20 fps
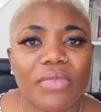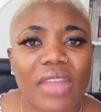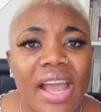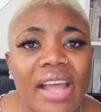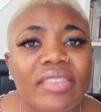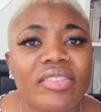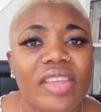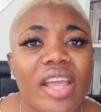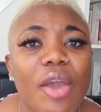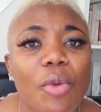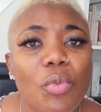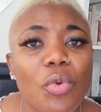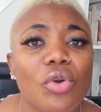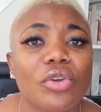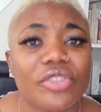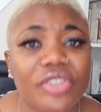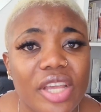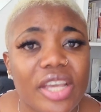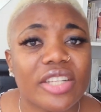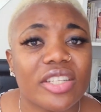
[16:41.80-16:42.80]
and they're
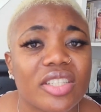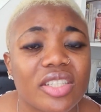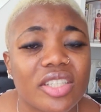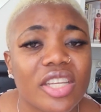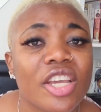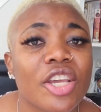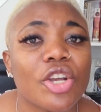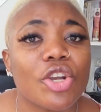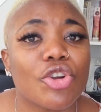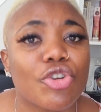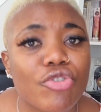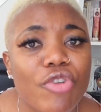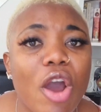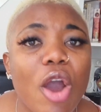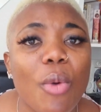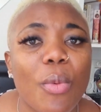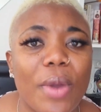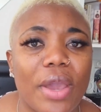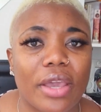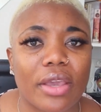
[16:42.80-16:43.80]
still
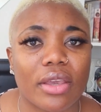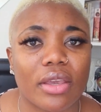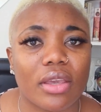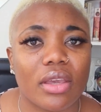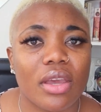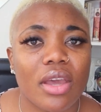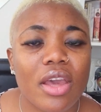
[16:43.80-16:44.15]
growing.